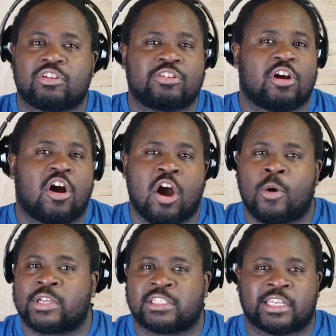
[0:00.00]
you're
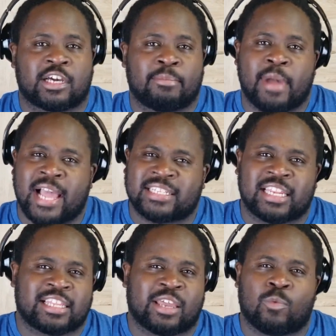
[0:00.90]
always gonna come back to
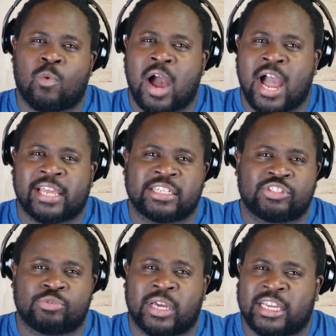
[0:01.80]
that, like why did
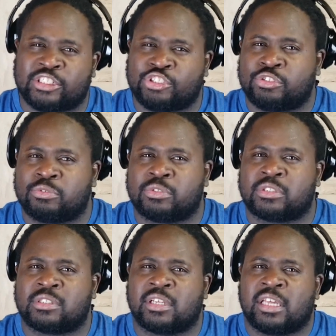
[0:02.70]
you guys choose